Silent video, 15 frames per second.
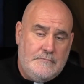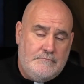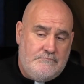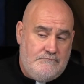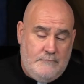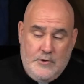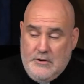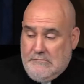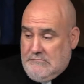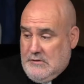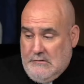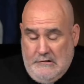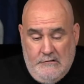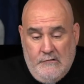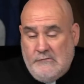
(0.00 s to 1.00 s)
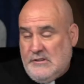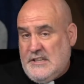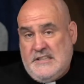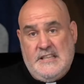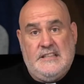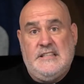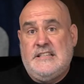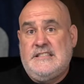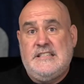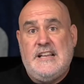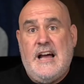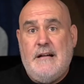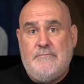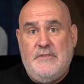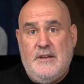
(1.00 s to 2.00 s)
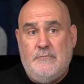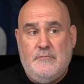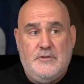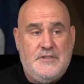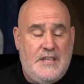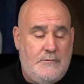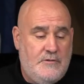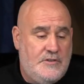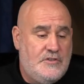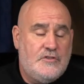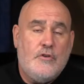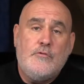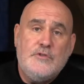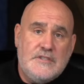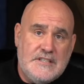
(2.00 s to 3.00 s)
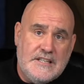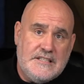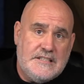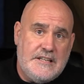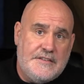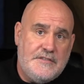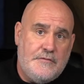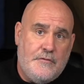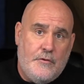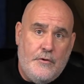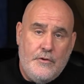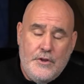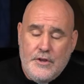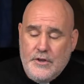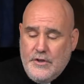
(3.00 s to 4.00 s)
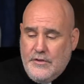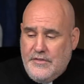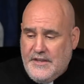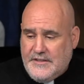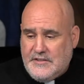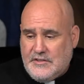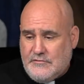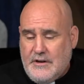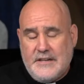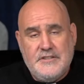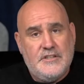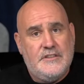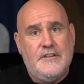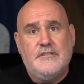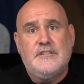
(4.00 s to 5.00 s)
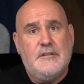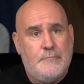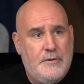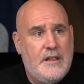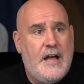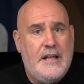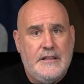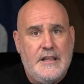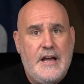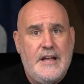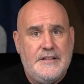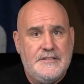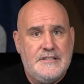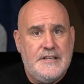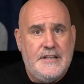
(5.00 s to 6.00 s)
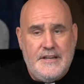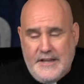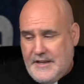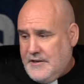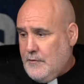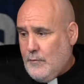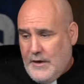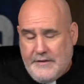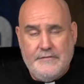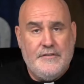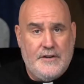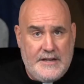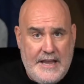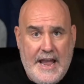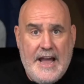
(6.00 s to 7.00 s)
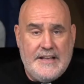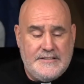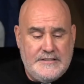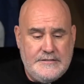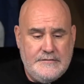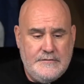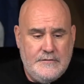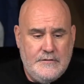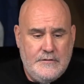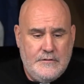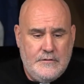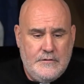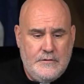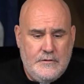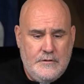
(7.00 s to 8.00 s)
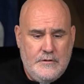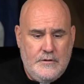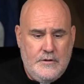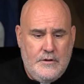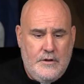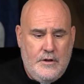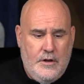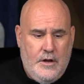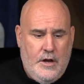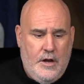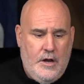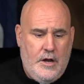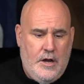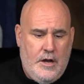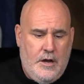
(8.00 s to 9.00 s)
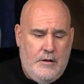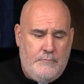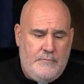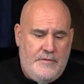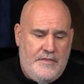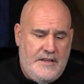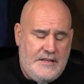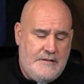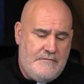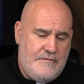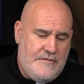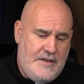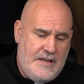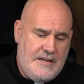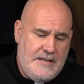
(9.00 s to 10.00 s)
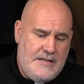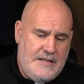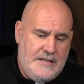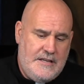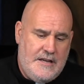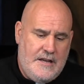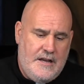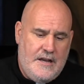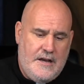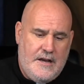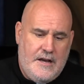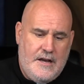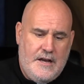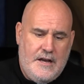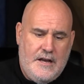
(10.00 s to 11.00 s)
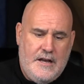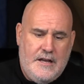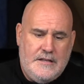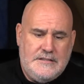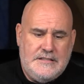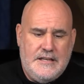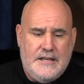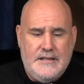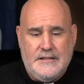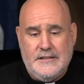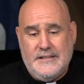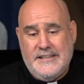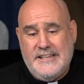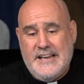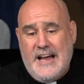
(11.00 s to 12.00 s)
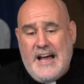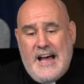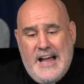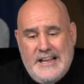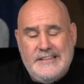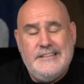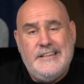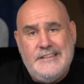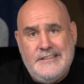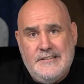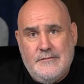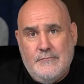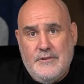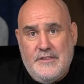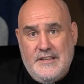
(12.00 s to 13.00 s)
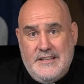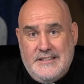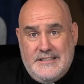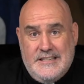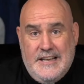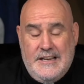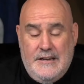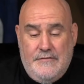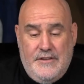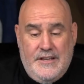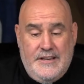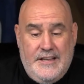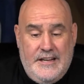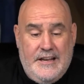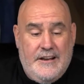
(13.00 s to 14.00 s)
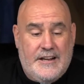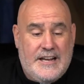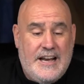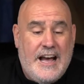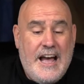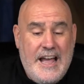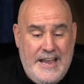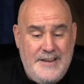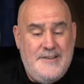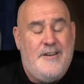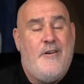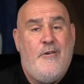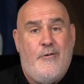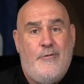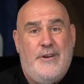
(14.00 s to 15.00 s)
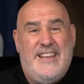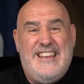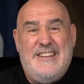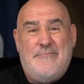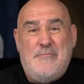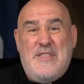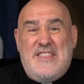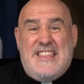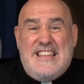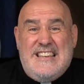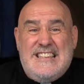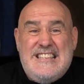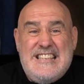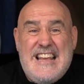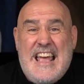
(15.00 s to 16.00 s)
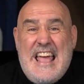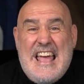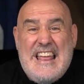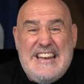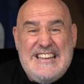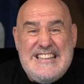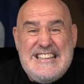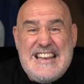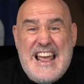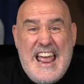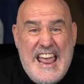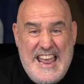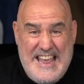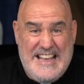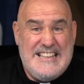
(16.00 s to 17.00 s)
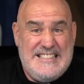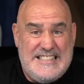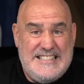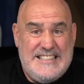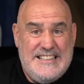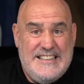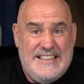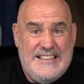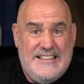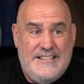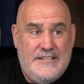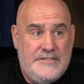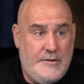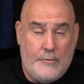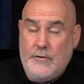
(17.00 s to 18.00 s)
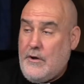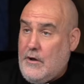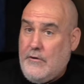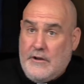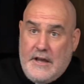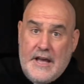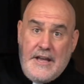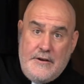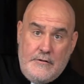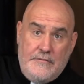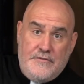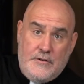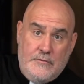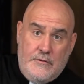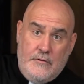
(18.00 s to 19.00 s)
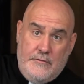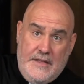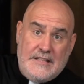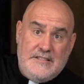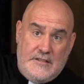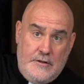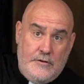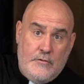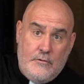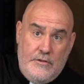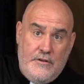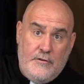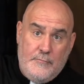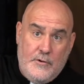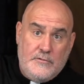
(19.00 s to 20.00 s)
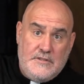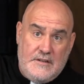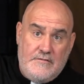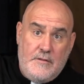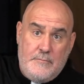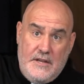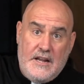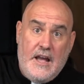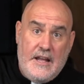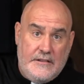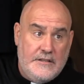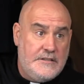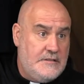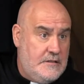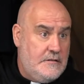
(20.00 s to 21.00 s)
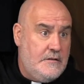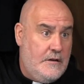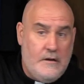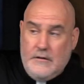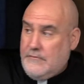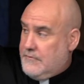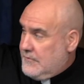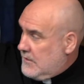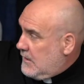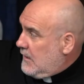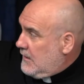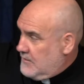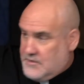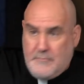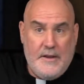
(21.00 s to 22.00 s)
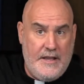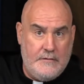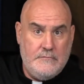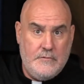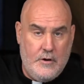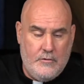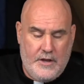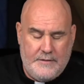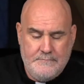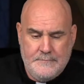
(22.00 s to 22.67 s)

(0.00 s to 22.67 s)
The only thing that stopped them was they were so successful, they stretched their supply lines and had to wait for gas. They invaded Sakhalin Island with the intent of hitting Hokkaido within 10 days. So Hokkaido, if you don't know, that's the northernmost of the big islands of Japan. Okay.